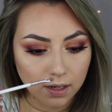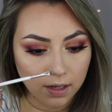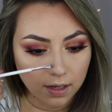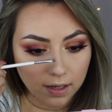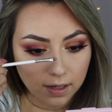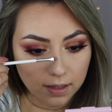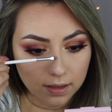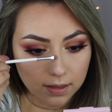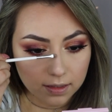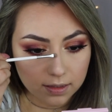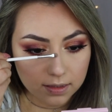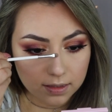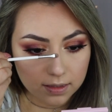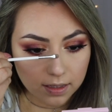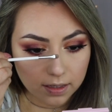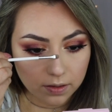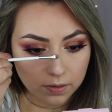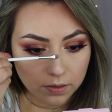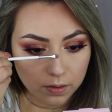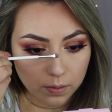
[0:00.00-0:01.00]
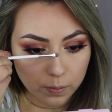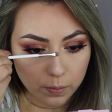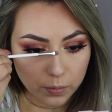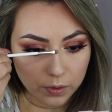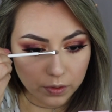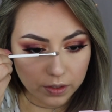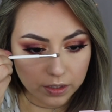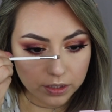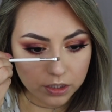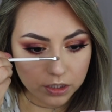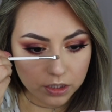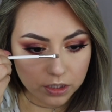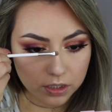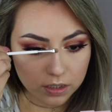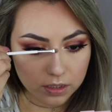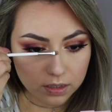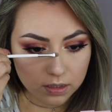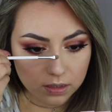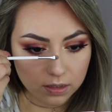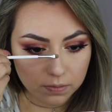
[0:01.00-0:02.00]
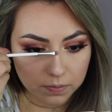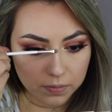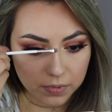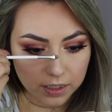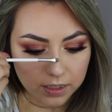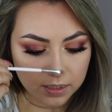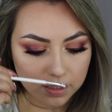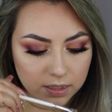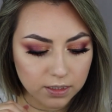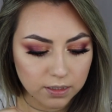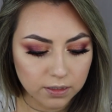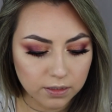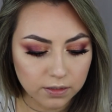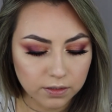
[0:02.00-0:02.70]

and then down the bridge just a bit.